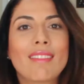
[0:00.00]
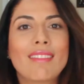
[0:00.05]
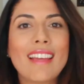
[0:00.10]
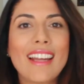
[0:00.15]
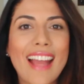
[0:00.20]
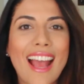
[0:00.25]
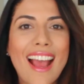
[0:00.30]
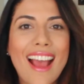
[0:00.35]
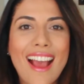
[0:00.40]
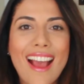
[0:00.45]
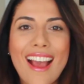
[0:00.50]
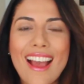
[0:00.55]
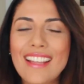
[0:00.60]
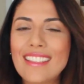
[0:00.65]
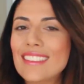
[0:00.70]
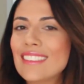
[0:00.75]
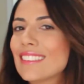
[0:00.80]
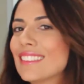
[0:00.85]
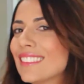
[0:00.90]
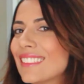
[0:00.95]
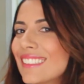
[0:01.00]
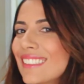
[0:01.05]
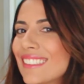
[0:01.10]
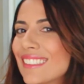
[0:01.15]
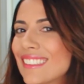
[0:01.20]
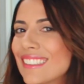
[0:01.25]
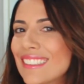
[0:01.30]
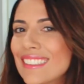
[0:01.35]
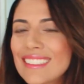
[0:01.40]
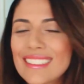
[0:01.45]
Ta-da!
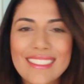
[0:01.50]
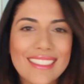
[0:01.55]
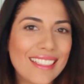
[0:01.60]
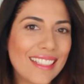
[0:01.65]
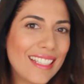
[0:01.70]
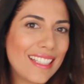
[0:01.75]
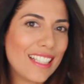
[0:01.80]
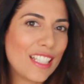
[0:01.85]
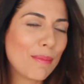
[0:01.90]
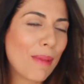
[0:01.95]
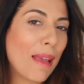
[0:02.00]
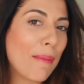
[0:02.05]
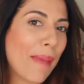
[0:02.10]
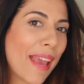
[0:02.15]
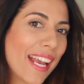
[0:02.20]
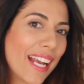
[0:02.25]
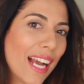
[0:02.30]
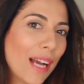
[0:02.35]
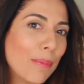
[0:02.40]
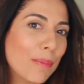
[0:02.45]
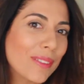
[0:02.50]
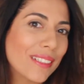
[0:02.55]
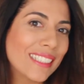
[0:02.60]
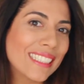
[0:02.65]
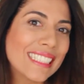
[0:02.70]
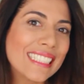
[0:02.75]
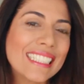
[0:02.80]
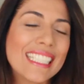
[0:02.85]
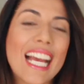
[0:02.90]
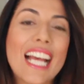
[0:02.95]
This is my makeup.
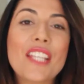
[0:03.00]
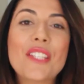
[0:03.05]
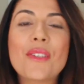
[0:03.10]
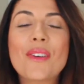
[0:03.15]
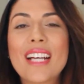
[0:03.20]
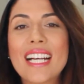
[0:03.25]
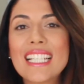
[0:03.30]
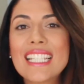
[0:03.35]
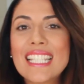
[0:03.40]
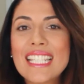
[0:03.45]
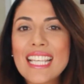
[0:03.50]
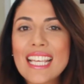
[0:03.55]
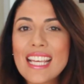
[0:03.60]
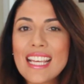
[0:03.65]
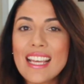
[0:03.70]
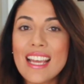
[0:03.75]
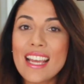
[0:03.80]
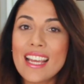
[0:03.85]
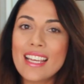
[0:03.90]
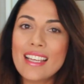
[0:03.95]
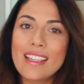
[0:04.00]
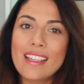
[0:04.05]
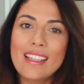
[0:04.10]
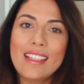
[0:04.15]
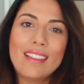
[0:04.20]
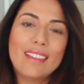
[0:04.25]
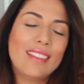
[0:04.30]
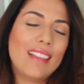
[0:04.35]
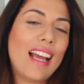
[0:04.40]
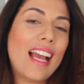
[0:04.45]
As you can see,
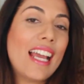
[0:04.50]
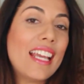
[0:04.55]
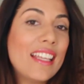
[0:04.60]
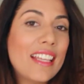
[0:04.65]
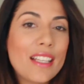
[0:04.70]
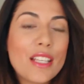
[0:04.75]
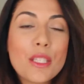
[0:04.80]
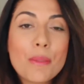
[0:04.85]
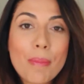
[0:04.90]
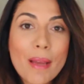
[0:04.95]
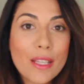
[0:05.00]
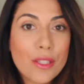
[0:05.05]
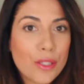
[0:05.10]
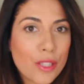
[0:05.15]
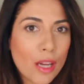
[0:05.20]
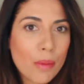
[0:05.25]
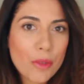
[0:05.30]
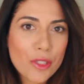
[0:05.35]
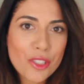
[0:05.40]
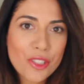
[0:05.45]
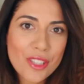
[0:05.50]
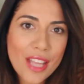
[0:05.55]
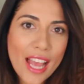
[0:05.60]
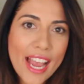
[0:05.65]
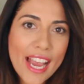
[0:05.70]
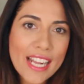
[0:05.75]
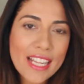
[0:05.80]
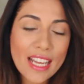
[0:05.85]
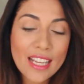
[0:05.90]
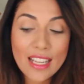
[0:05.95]
I didn't spend so much
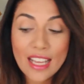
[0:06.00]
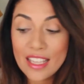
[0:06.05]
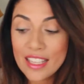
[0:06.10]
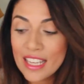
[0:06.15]
time and I